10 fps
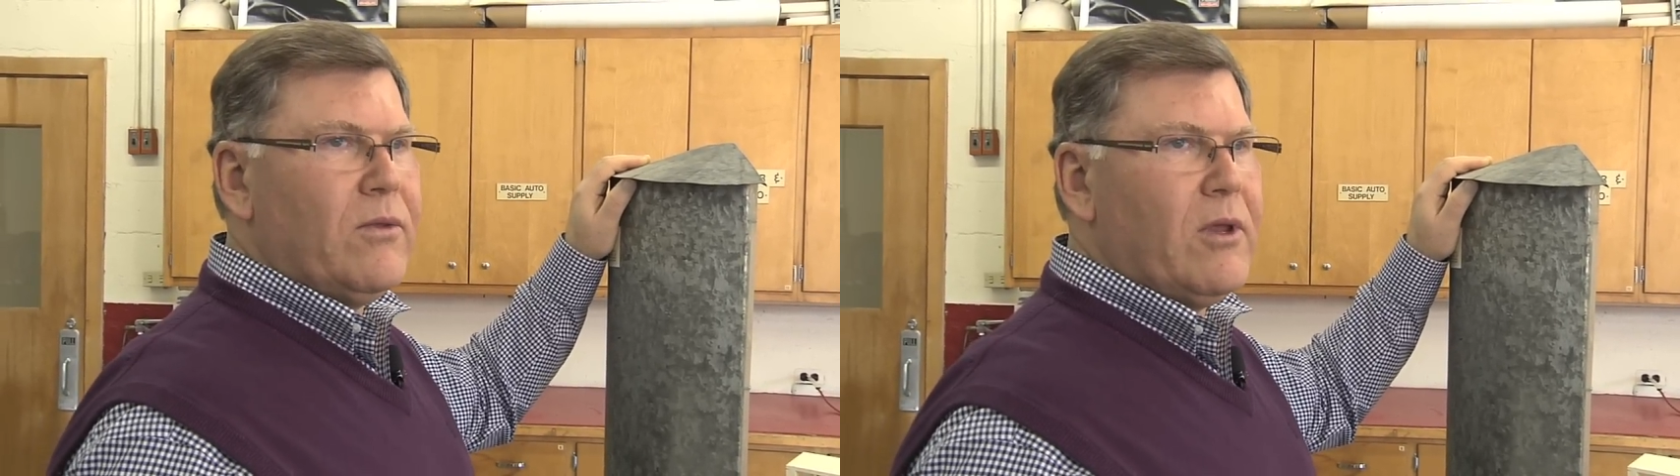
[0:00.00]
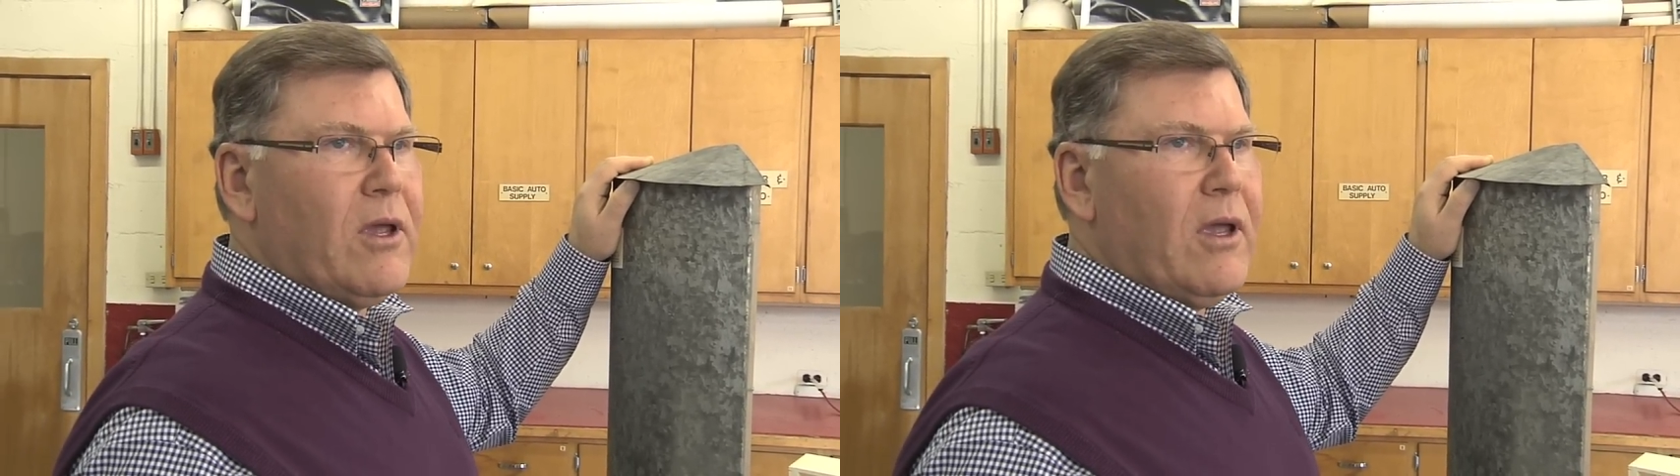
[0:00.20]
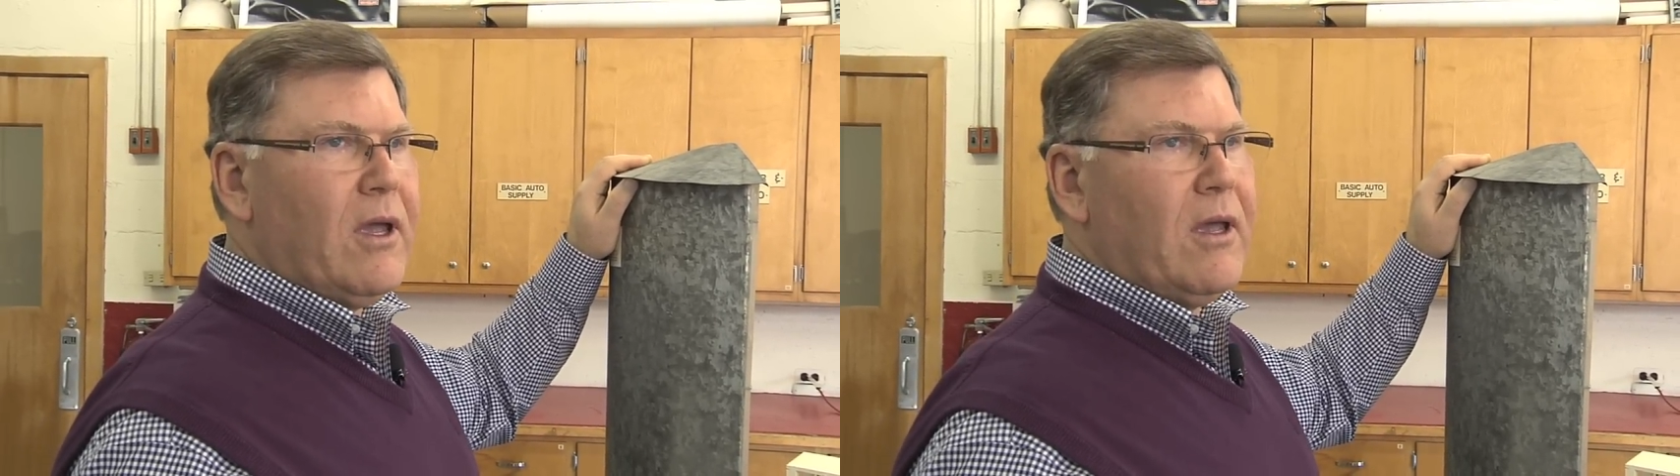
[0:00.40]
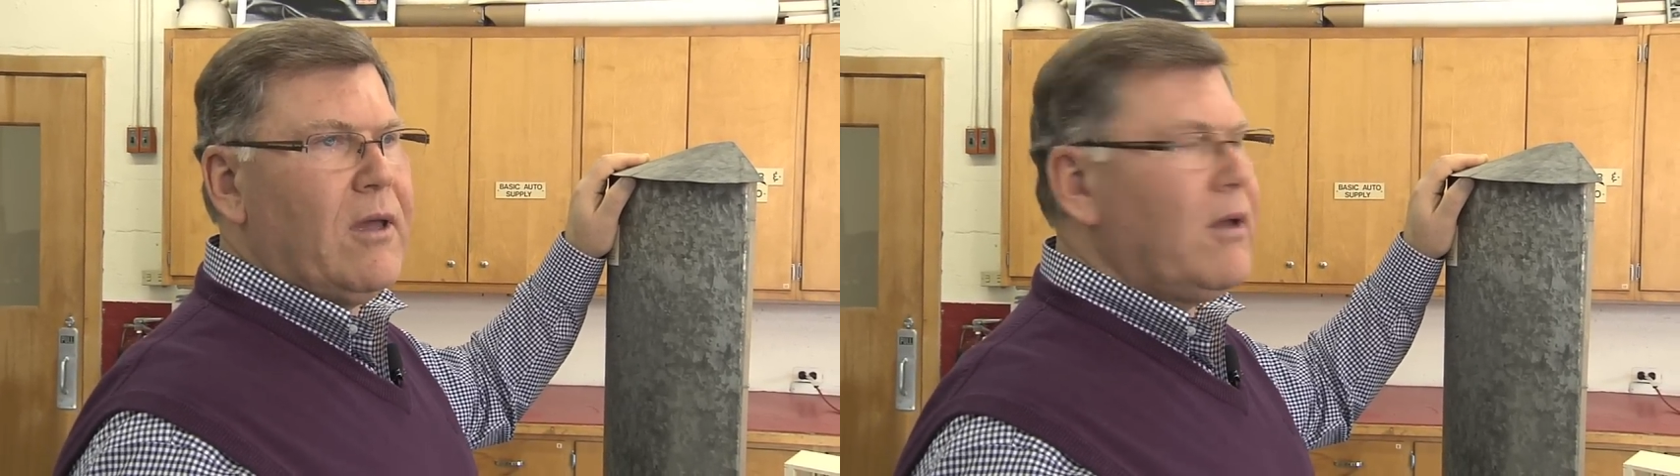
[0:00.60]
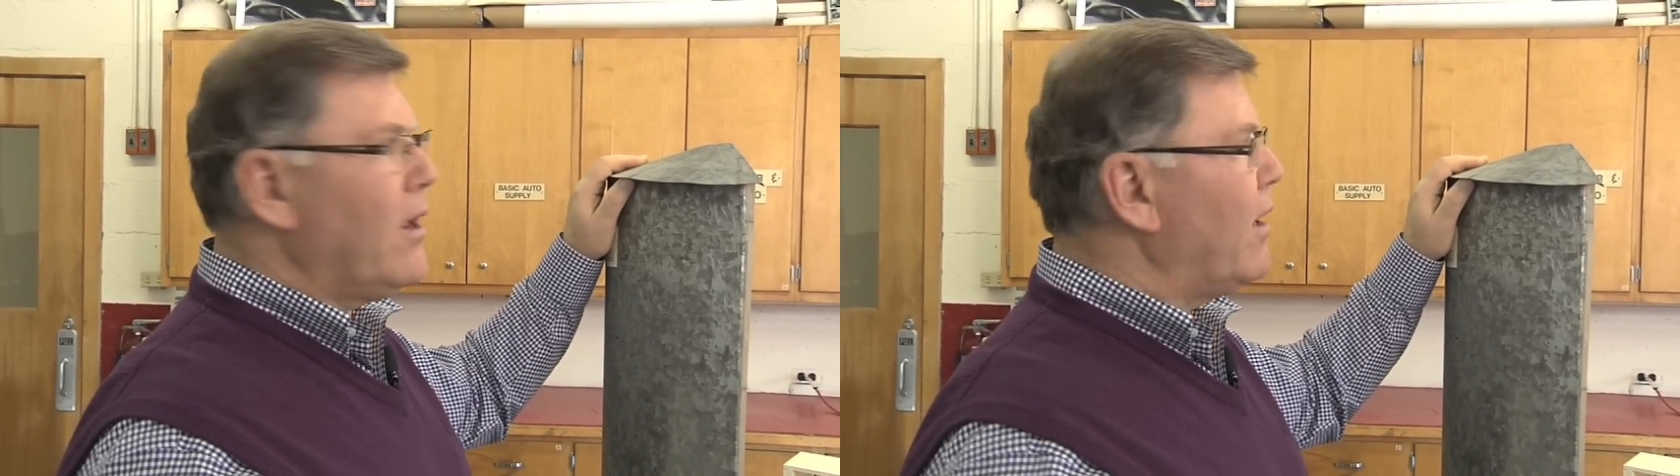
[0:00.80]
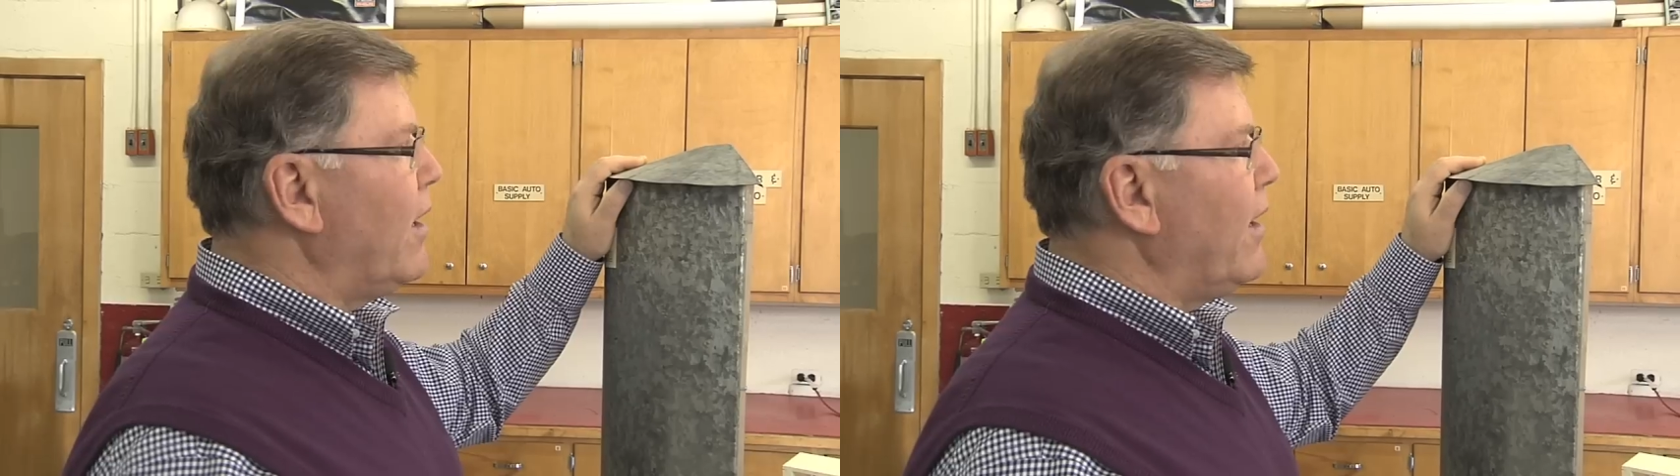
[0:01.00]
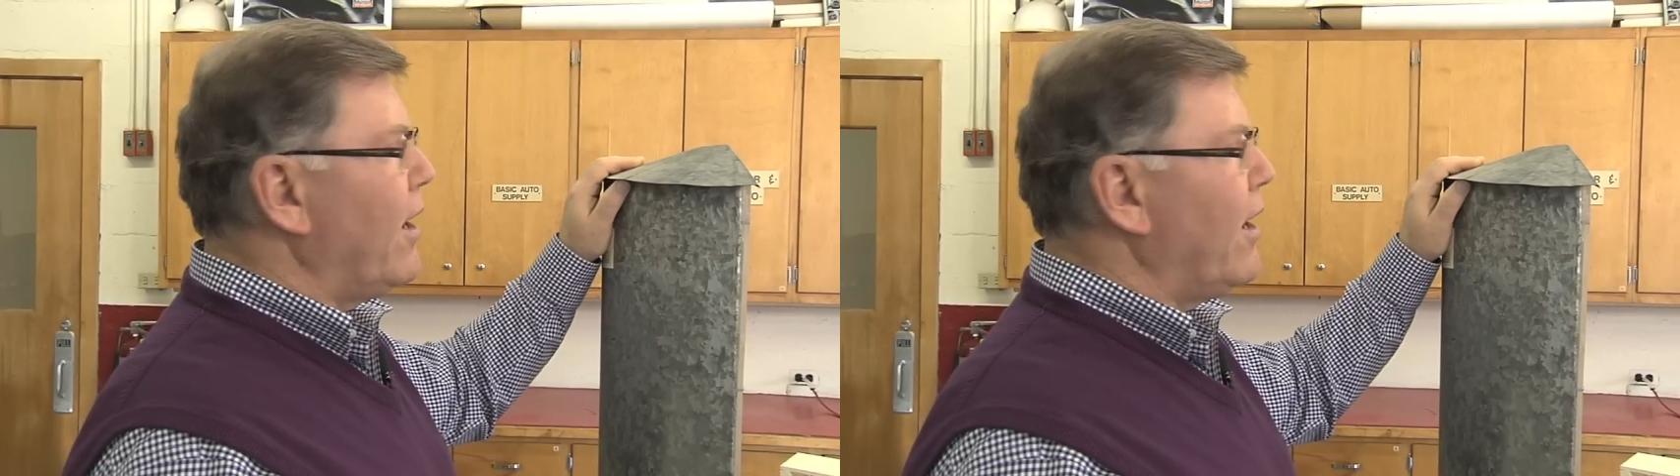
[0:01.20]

the uh,